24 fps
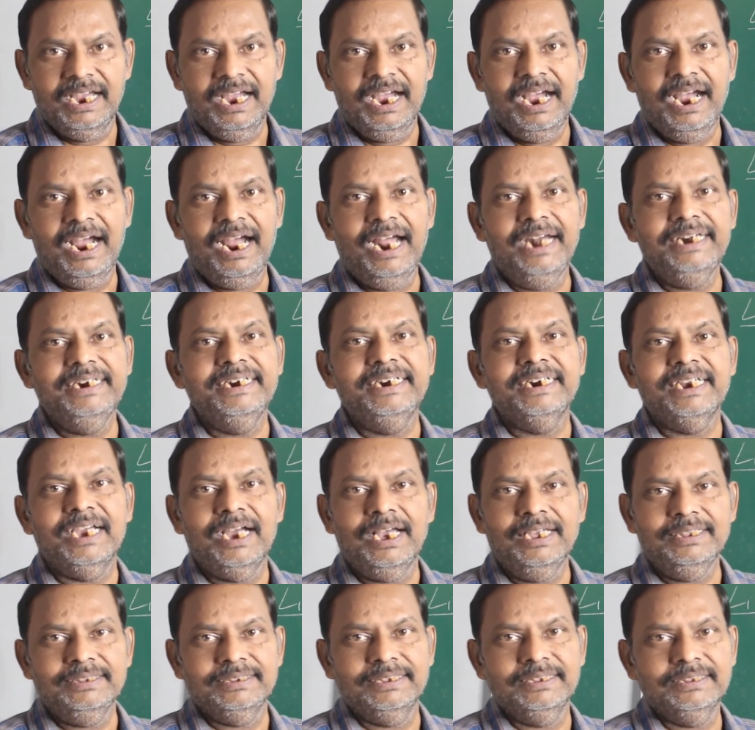and it
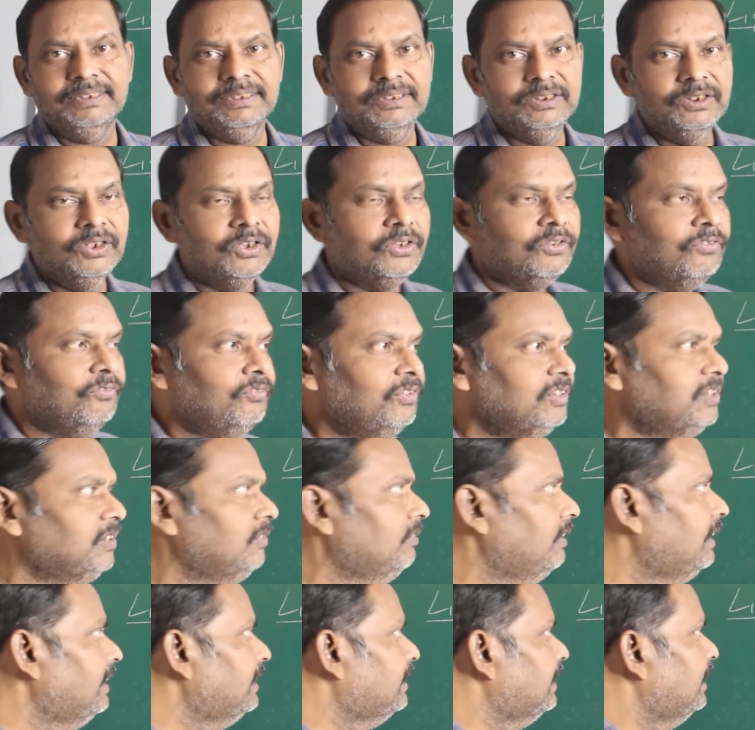causes
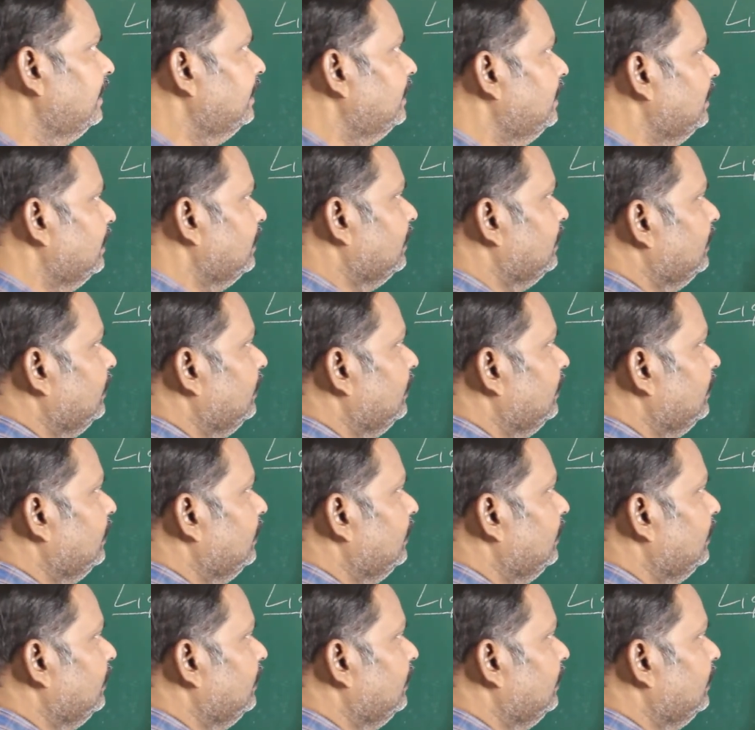visual sensation.